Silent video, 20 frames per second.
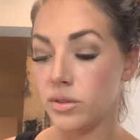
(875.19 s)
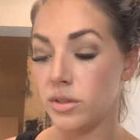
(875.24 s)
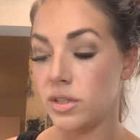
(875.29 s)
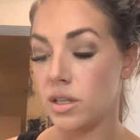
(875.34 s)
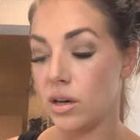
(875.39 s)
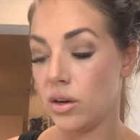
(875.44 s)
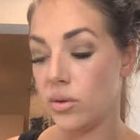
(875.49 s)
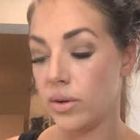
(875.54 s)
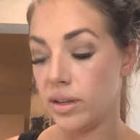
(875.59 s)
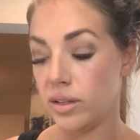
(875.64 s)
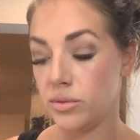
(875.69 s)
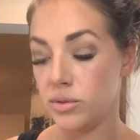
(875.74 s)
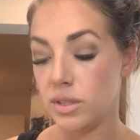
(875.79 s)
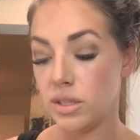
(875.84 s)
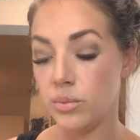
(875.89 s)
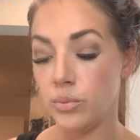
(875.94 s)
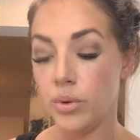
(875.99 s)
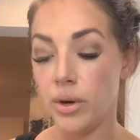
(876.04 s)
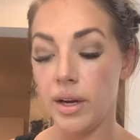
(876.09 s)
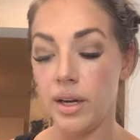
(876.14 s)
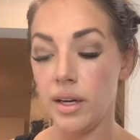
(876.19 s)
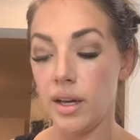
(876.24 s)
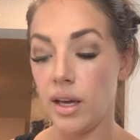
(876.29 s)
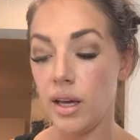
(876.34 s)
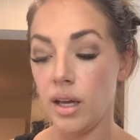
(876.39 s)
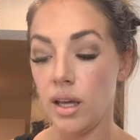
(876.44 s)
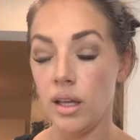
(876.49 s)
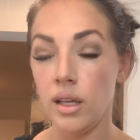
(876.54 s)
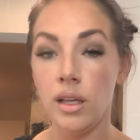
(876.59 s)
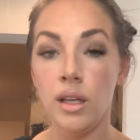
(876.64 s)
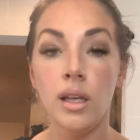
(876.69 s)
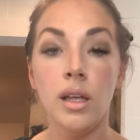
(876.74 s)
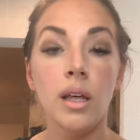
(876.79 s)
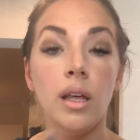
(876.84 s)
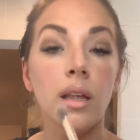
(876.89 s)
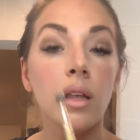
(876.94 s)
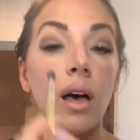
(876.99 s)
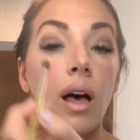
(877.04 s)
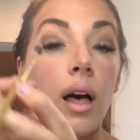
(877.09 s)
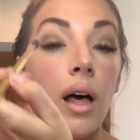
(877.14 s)
So I use Sabrina,
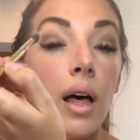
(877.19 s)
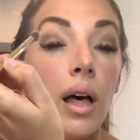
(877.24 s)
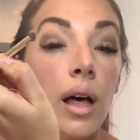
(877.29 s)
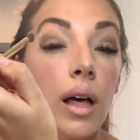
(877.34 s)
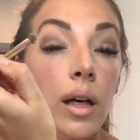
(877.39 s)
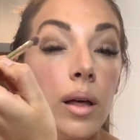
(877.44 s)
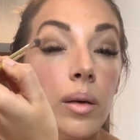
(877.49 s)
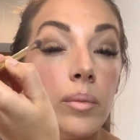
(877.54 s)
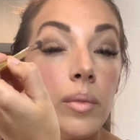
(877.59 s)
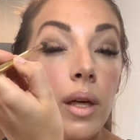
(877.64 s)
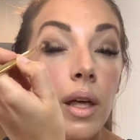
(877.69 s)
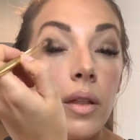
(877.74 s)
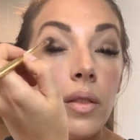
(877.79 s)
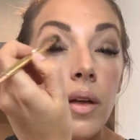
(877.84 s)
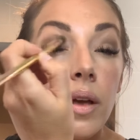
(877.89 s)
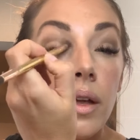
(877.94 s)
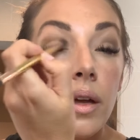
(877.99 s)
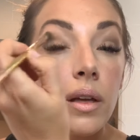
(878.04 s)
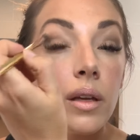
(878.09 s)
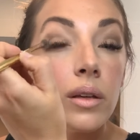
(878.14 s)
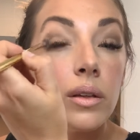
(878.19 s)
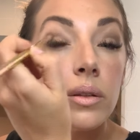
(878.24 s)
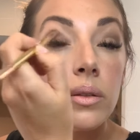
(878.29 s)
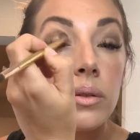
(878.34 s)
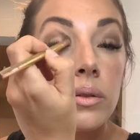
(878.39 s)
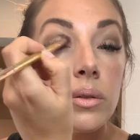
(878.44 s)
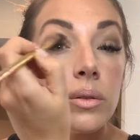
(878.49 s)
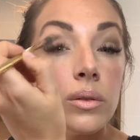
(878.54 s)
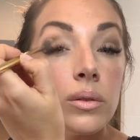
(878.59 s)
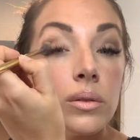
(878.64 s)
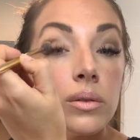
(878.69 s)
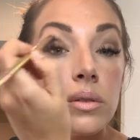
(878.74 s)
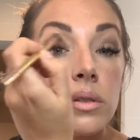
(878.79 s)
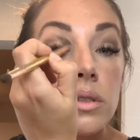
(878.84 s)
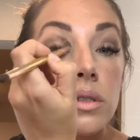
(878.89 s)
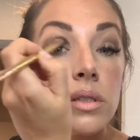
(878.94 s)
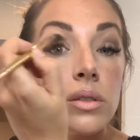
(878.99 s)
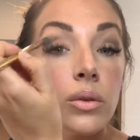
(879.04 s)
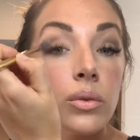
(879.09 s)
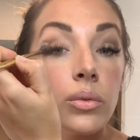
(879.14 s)
and then I
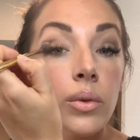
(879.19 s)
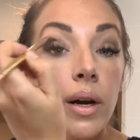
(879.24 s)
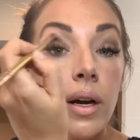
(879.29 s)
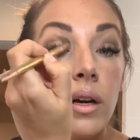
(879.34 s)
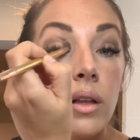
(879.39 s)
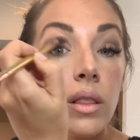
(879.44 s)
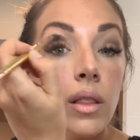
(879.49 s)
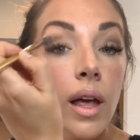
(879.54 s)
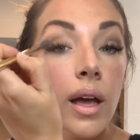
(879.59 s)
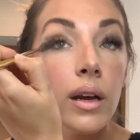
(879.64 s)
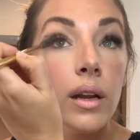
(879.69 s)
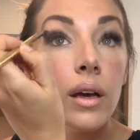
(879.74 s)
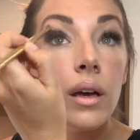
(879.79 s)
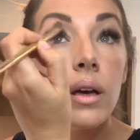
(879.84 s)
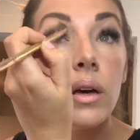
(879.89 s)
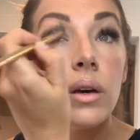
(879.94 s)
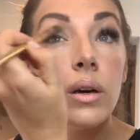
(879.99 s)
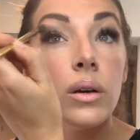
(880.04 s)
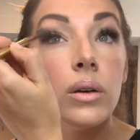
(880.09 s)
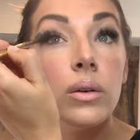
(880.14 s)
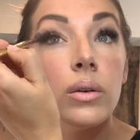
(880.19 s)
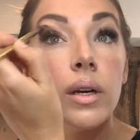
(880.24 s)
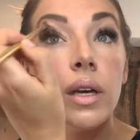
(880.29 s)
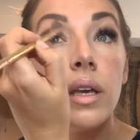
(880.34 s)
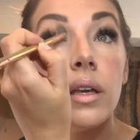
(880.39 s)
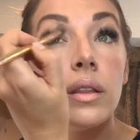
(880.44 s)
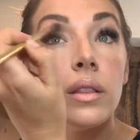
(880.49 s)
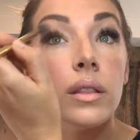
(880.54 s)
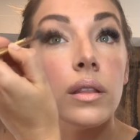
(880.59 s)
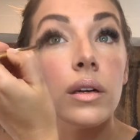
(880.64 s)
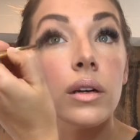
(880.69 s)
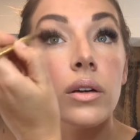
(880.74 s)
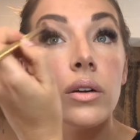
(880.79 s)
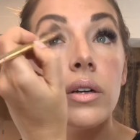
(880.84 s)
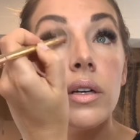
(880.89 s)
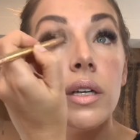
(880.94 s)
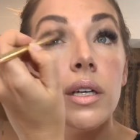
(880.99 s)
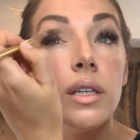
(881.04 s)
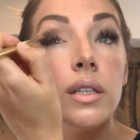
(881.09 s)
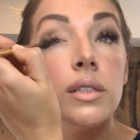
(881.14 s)
used Rigoletto in the
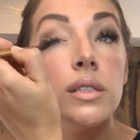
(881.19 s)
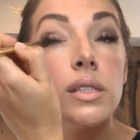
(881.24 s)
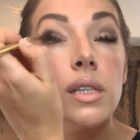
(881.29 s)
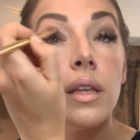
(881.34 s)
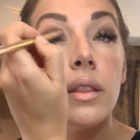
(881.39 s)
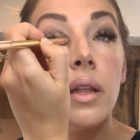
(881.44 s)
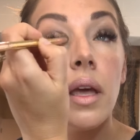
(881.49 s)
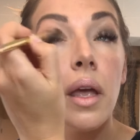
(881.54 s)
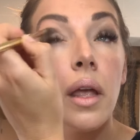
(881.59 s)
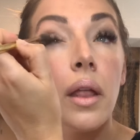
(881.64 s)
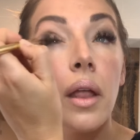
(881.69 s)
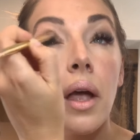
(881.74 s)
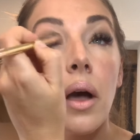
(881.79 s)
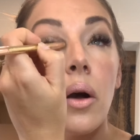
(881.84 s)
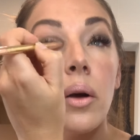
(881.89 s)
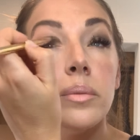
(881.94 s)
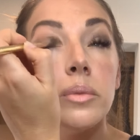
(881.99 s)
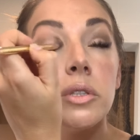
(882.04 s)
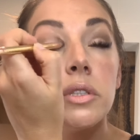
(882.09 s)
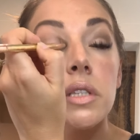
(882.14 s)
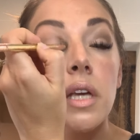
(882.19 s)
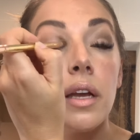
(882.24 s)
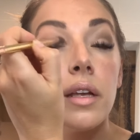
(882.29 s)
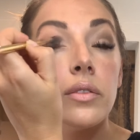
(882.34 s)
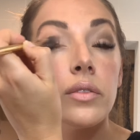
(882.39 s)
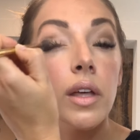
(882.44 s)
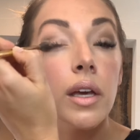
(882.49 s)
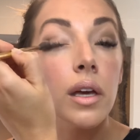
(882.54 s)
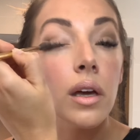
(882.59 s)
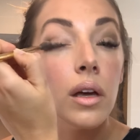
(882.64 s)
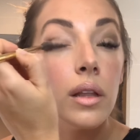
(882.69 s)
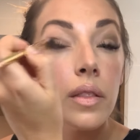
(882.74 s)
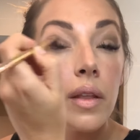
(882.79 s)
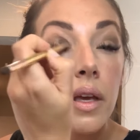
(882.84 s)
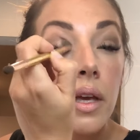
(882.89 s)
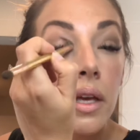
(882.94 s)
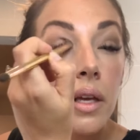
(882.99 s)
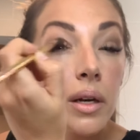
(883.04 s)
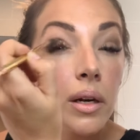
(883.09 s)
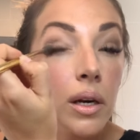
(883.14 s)
crease, and then now I'm just kind of like on the
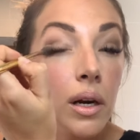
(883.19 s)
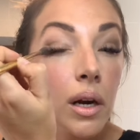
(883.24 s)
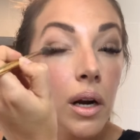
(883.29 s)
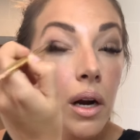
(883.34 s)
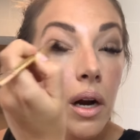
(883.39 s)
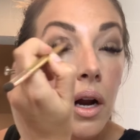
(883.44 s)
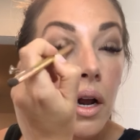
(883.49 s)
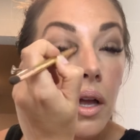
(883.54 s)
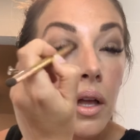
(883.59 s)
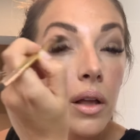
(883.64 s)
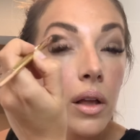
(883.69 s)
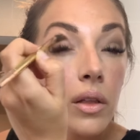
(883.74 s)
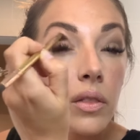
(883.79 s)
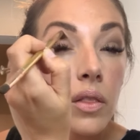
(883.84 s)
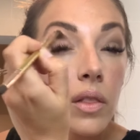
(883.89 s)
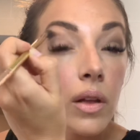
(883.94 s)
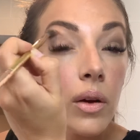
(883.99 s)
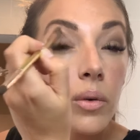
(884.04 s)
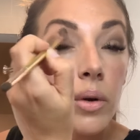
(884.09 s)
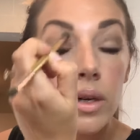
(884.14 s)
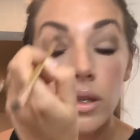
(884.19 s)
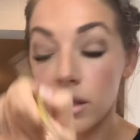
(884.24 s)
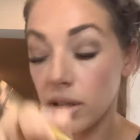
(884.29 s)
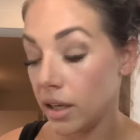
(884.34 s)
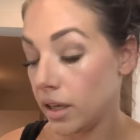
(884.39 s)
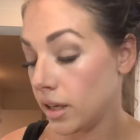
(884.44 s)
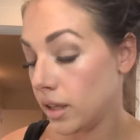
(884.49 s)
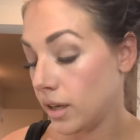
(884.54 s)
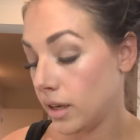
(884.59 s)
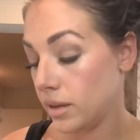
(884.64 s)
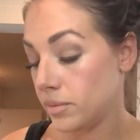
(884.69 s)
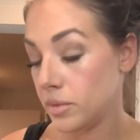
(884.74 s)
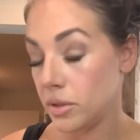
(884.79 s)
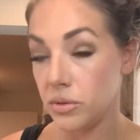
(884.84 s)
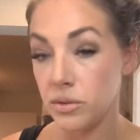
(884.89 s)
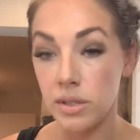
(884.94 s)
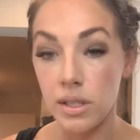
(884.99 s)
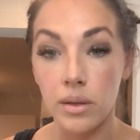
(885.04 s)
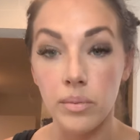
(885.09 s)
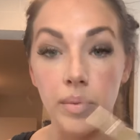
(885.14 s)
inner, now lower lid, I'm
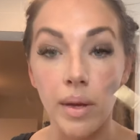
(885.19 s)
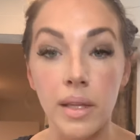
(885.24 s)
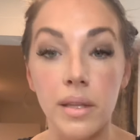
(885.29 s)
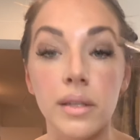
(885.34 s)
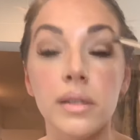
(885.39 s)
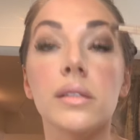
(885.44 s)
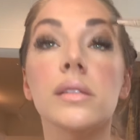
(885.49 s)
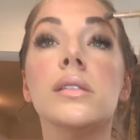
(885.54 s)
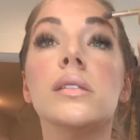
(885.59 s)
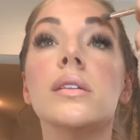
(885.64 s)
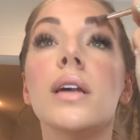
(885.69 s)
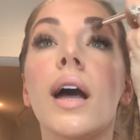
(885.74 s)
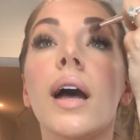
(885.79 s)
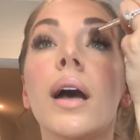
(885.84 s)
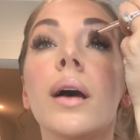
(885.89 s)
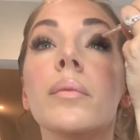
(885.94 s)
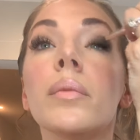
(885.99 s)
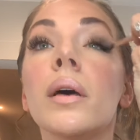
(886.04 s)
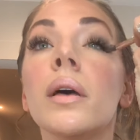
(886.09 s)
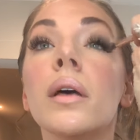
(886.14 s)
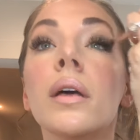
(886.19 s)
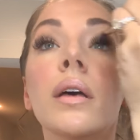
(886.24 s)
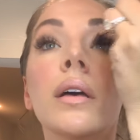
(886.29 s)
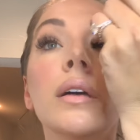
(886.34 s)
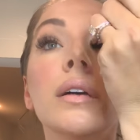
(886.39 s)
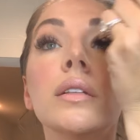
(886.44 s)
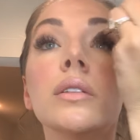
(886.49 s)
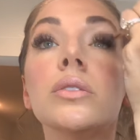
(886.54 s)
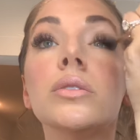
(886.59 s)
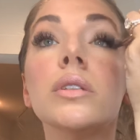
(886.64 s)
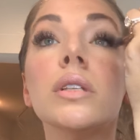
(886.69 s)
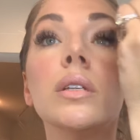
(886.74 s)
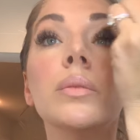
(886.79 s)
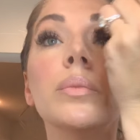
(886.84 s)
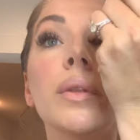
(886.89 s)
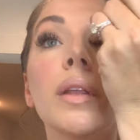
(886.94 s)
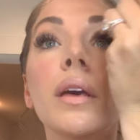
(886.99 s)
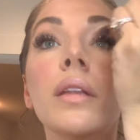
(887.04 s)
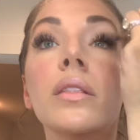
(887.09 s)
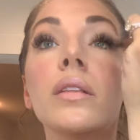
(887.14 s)
using Bend and Snap to really
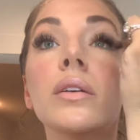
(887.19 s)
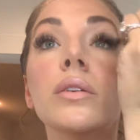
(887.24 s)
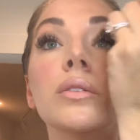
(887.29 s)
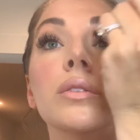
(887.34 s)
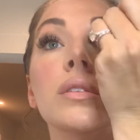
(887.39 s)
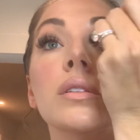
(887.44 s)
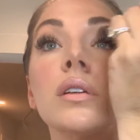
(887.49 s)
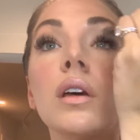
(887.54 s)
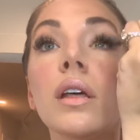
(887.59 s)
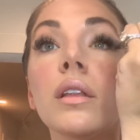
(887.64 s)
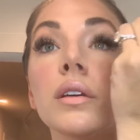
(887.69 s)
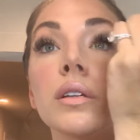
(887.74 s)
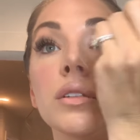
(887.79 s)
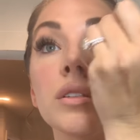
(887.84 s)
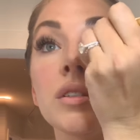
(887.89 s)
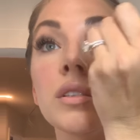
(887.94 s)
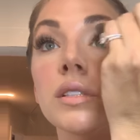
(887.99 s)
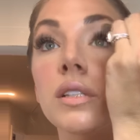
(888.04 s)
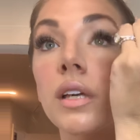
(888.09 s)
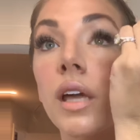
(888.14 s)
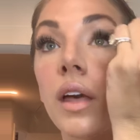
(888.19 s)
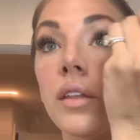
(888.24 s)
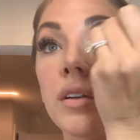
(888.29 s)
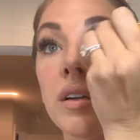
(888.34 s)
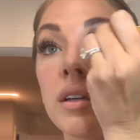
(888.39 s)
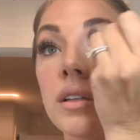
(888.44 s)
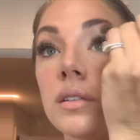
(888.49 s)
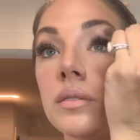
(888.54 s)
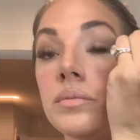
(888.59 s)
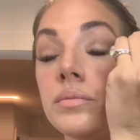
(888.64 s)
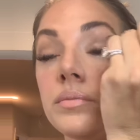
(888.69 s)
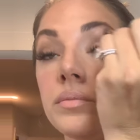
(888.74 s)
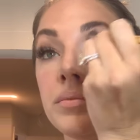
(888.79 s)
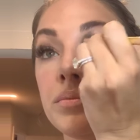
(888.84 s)
blend those colors together.